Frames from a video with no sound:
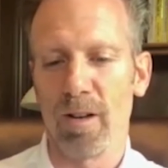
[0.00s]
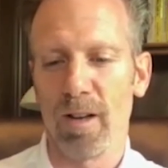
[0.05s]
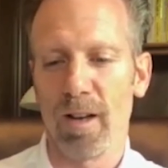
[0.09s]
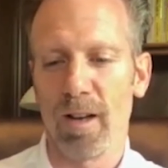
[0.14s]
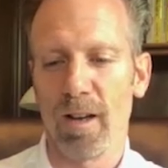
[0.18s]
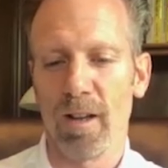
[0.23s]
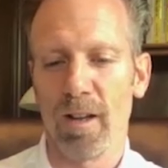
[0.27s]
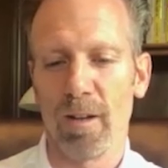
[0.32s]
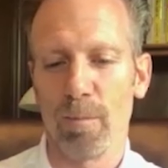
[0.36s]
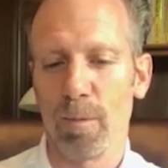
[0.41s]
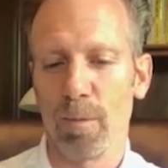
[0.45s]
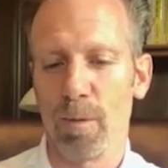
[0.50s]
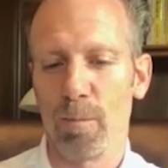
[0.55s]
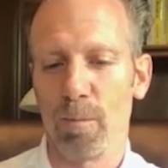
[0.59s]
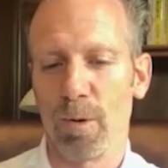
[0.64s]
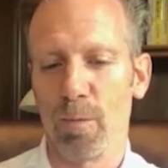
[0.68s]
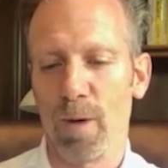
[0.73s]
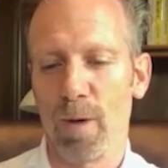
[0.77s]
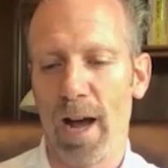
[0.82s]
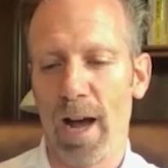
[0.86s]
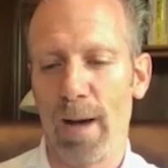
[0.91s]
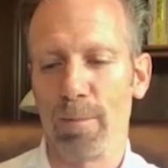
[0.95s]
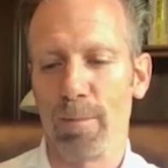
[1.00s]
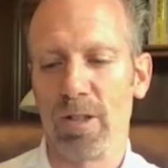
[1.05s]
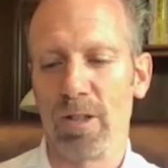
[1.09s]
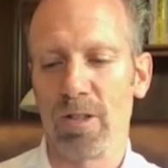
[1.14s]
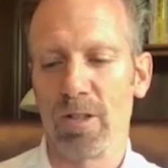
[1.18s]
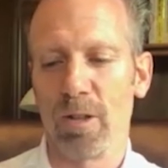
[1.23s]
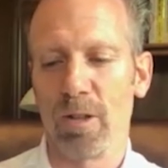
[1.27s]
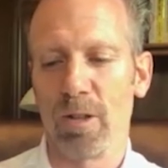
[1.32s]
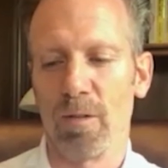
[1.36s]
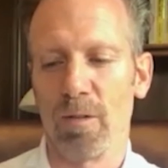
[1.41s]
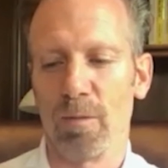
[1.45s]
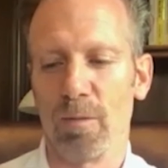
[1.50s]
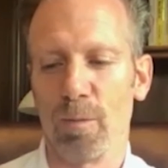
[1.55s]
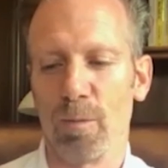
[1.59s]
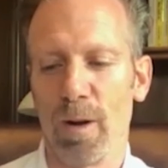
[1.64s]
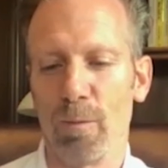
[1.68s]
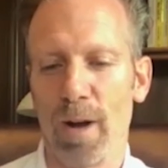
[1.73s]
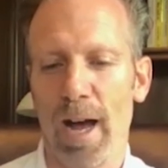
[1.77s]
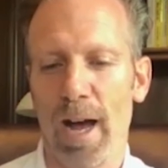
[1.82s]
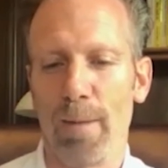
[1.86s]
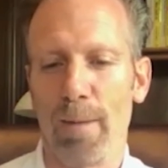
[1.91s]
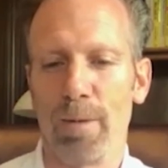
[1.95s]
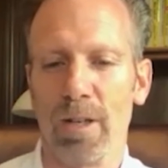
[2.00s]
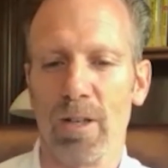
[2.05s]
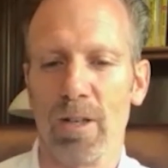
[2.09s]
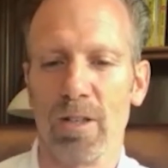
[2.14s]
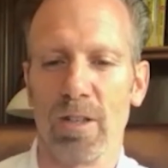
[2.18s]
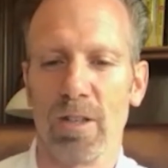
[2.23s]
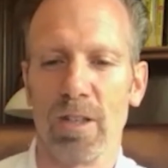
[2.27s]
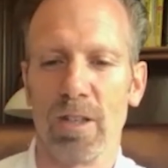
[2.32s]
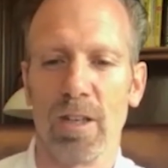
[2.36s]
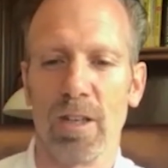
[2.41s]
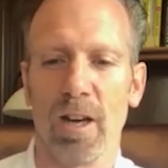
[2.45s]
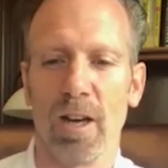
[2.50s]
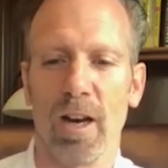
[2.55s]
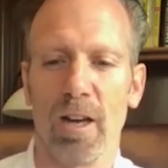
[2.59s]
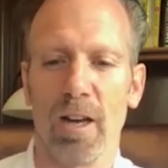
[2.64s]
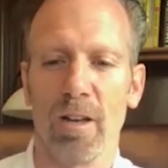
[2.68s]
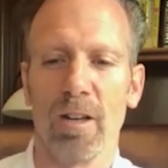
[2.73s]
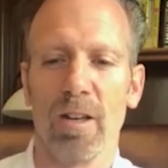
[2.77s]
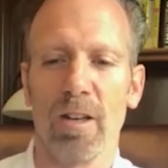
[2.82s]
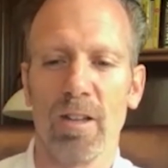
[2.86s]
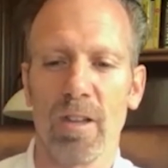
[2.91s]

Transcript: Uh, but but Robbie's the Robbie is the uh,